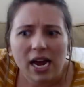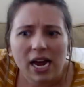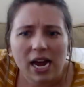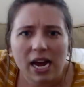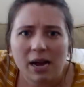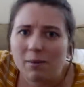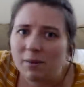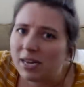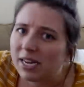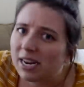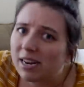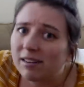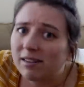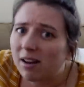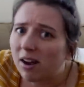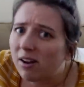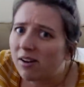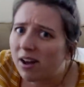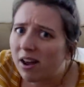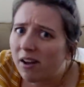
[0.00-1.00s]
I mean, it's
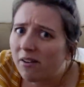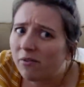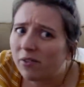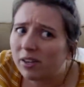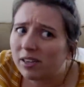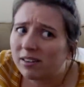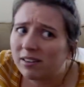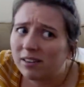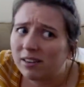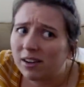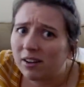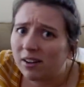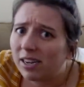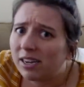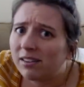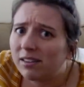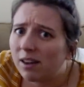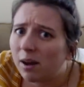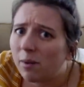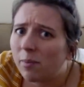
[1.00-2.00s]
on Netflix still.
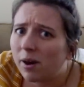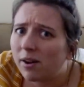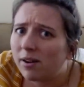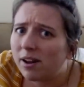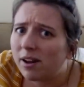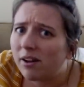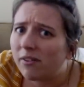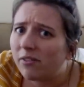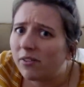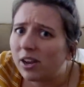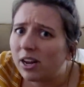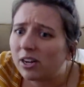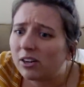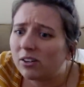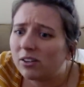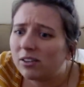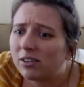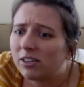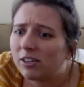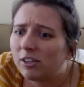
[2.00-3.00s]
It's up on
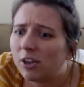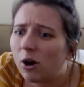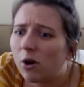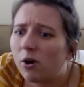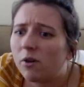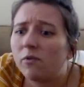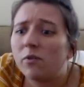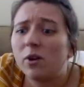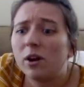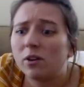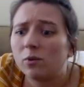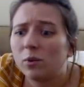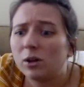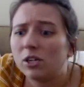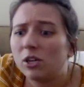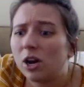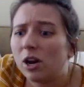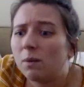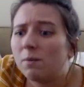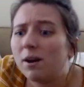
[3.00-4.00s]
Netflix. So if you guys
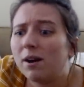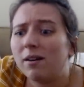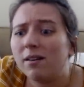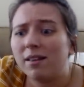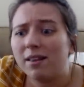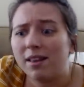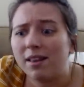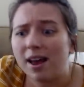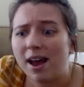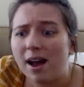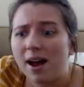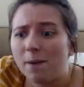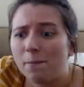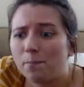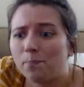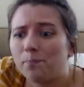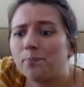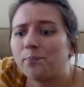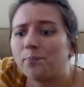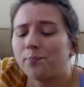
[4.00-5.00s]
want to talk about that,
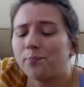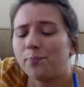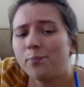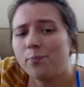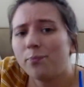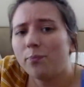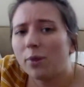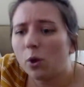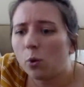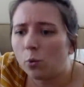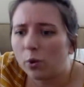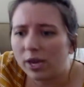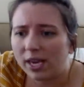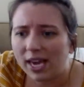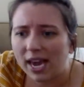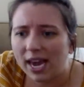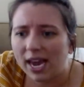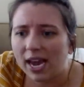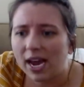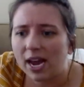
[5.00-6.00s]
we
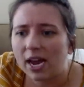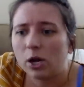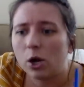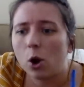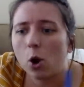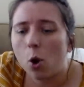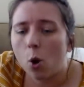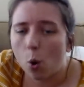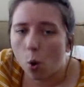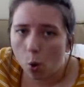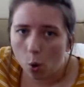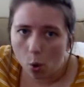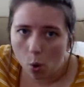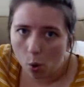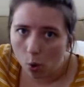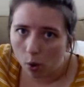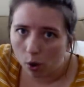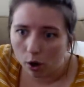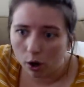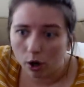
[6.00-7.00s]
can.
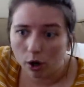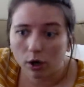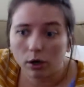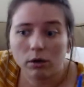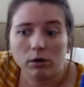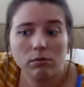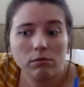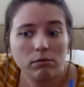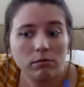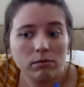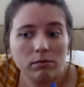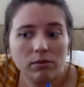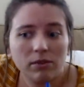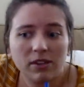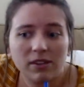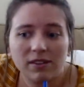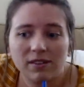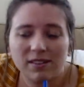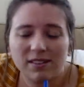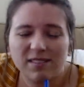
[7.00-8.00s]
Or
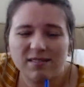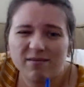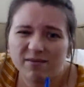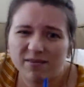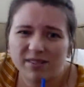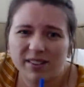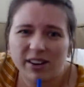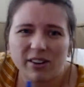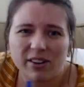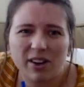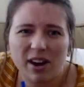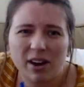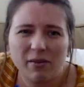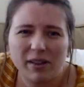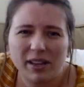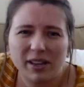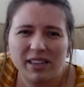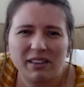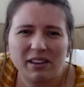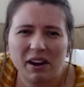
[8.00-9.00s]
since there's not
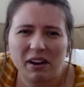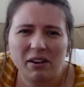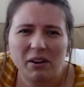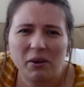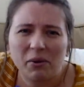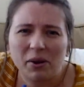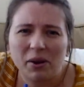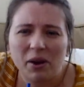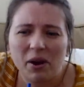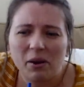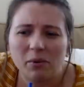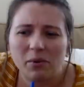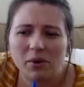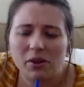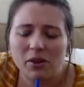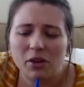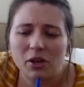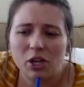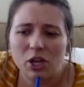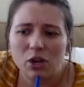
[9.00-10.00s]
really a ton going on with
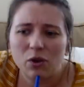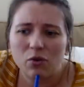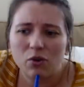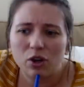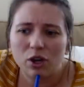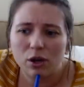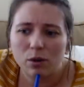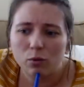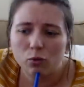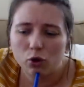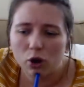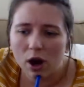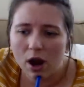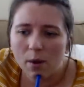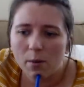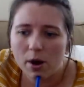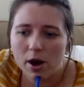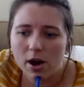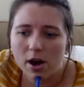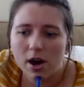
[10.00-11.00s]
YouTube
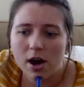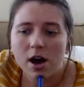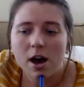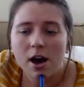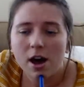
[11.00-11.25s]
drama,